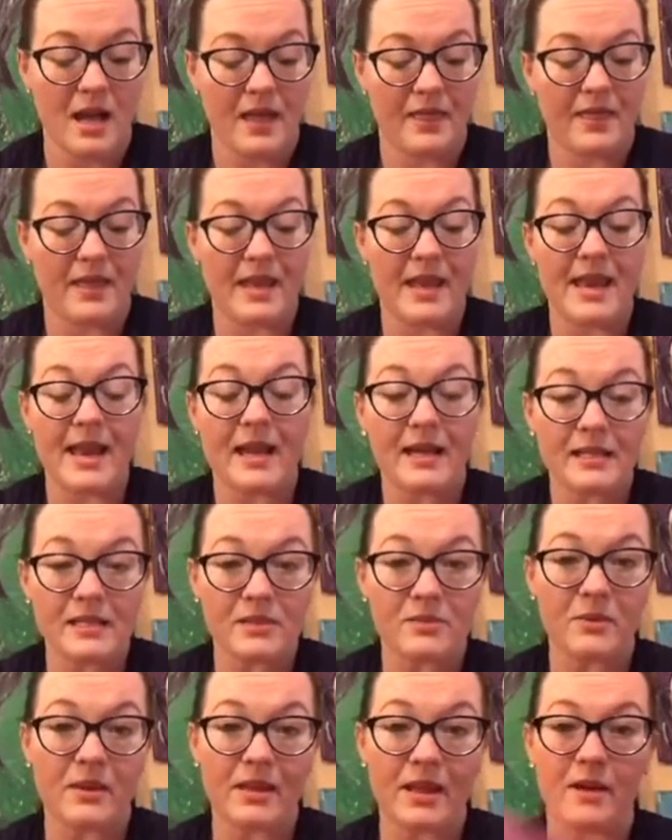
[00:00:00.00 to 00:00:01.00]
The next
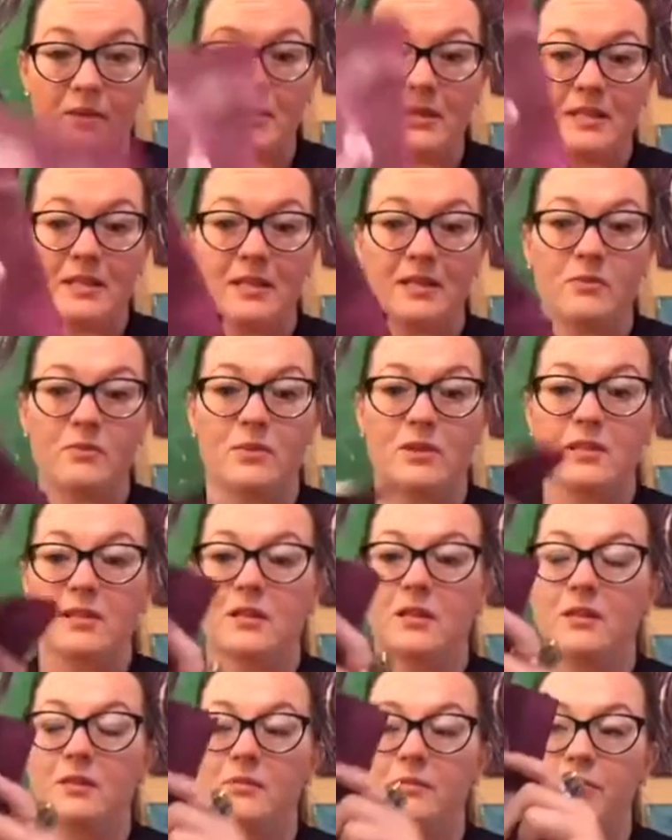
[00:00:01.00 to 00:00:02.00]
one that we did was
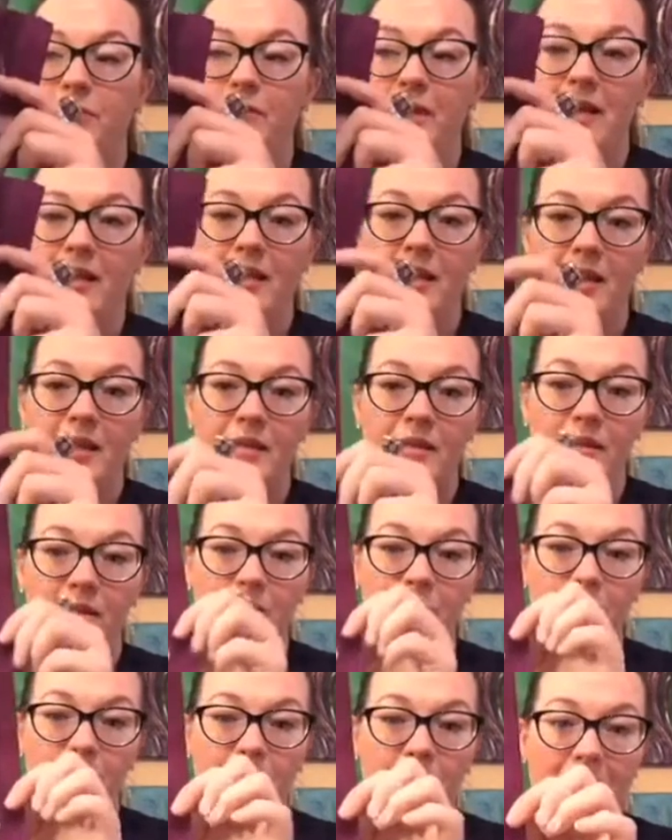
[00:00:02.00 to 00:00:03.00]
breathing,
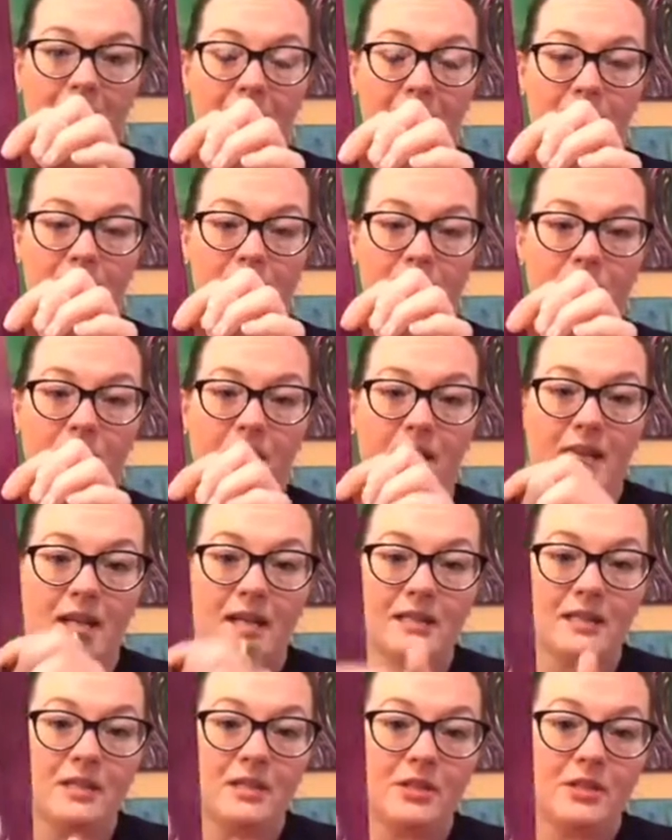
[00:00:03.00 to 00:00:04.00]
your breath. So
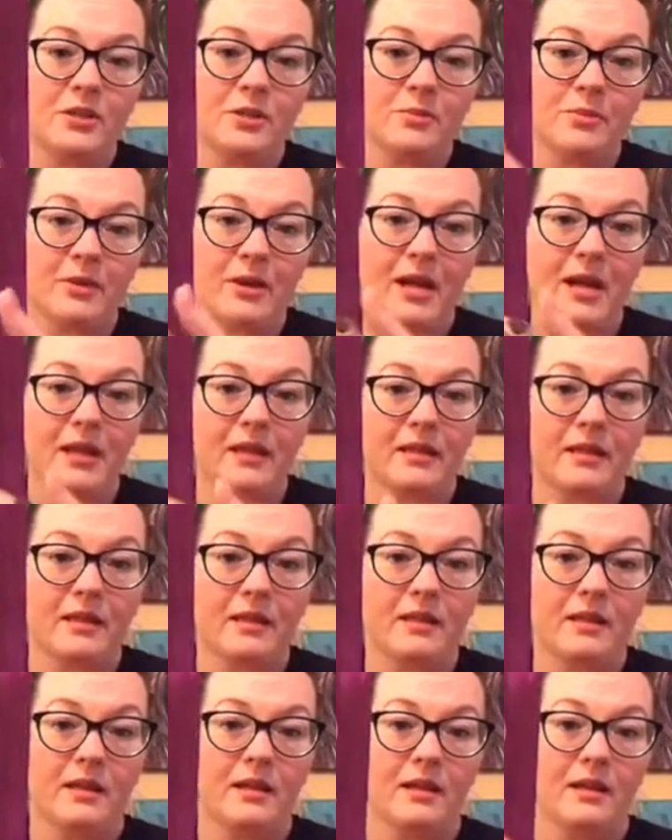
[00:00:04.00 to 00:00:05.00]
connecting to your breath
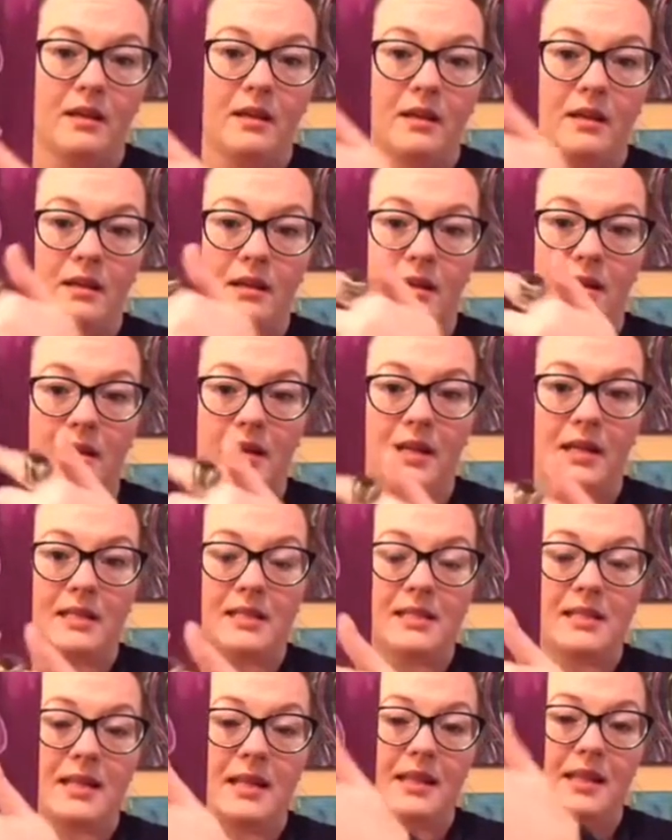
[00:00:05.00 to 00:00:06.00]
and
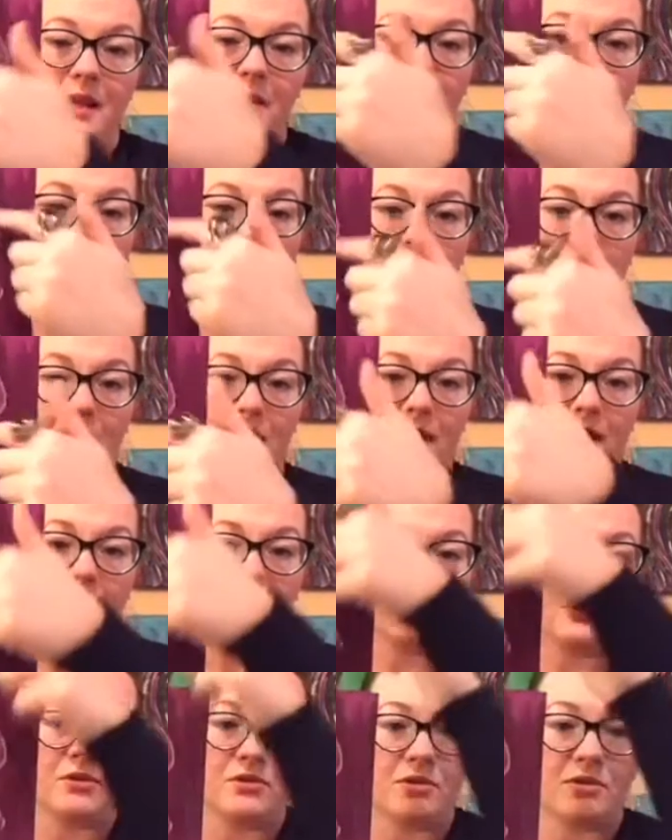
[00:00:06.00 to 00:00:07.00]
seeing that breath connect
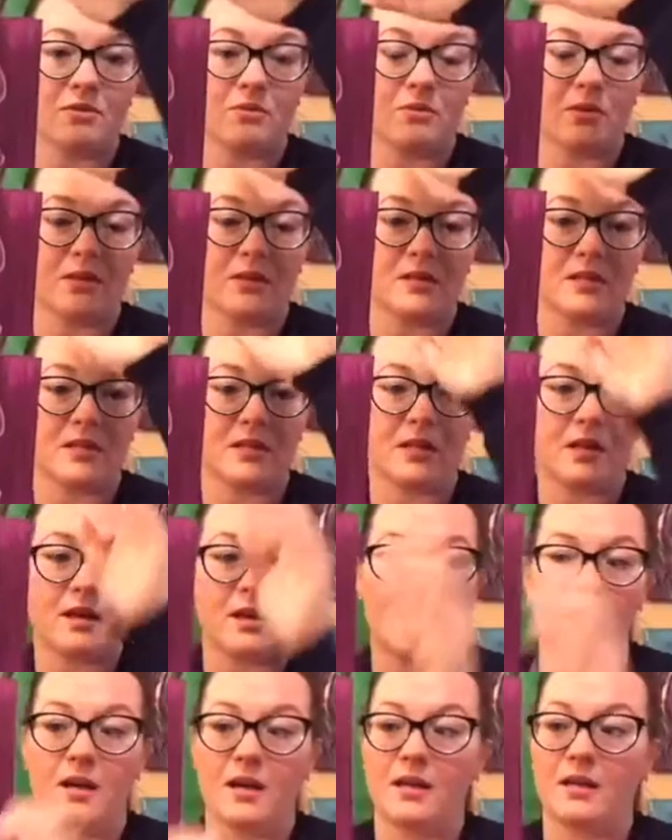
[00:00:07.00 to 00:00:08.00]
to source, to
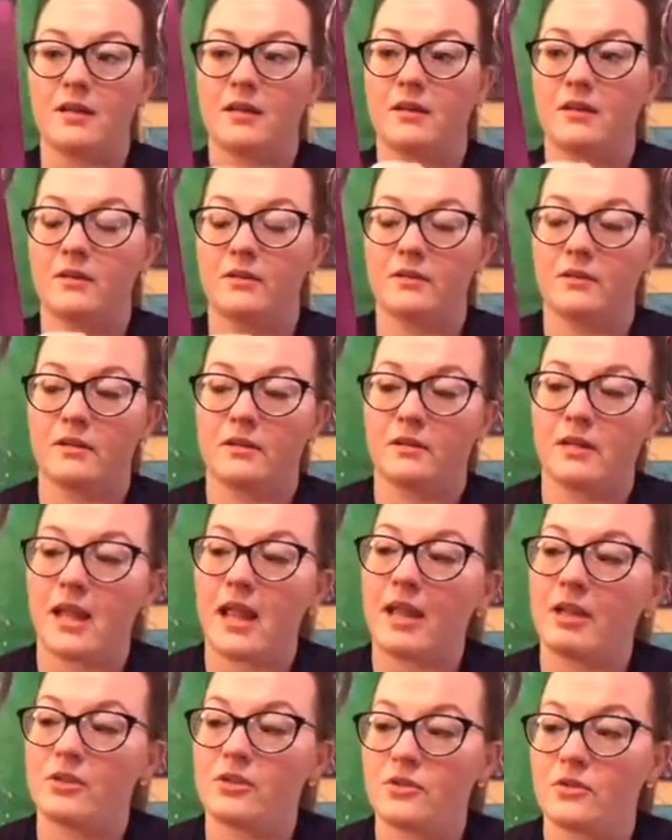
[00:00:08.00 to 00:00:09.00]
God,
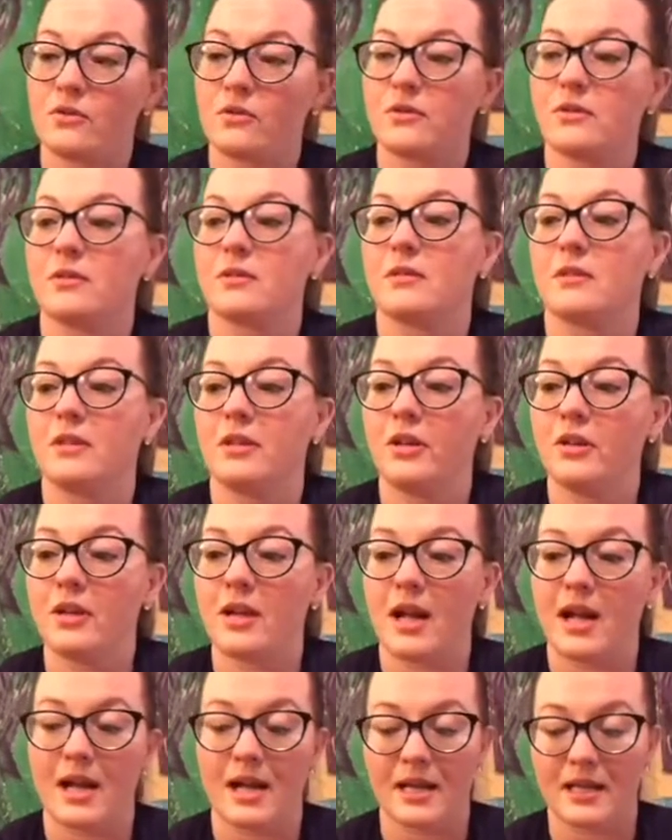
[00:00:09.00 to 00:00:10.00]
angels, your
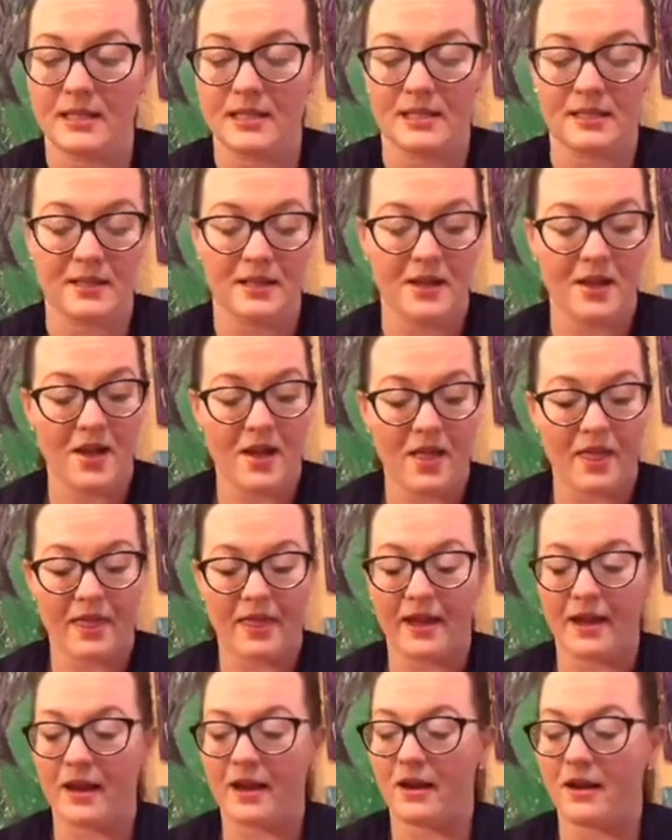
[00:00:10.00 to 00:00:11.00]
guides
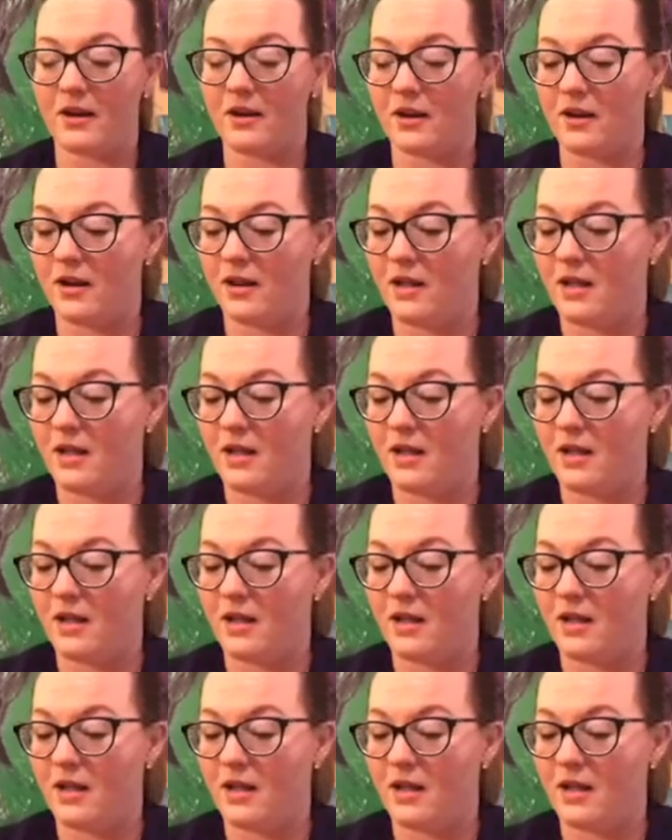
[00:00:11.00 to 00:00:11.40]
there.